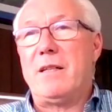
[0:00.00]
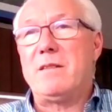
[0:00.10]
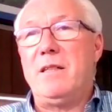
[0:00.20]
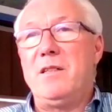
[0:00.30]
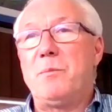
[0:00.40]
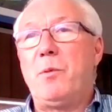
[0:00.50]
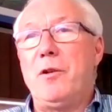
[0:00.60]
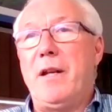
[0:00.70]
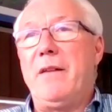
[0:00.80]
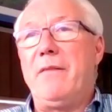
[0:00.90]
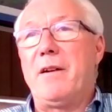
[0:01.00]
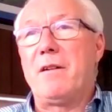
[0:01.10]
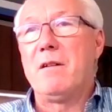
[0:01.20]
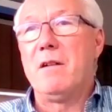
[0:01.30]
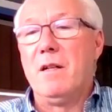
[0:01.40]
vaccines per day
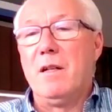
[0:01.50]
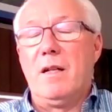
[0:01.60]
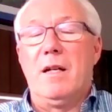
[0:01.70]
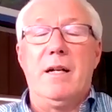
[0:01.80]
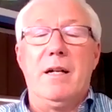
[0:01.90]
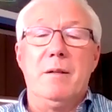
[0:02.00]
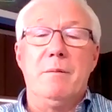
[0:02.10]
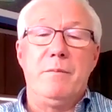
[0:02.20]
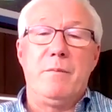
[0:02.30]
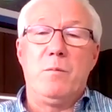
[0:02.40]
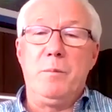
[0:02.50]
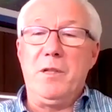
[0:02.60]
there. We'll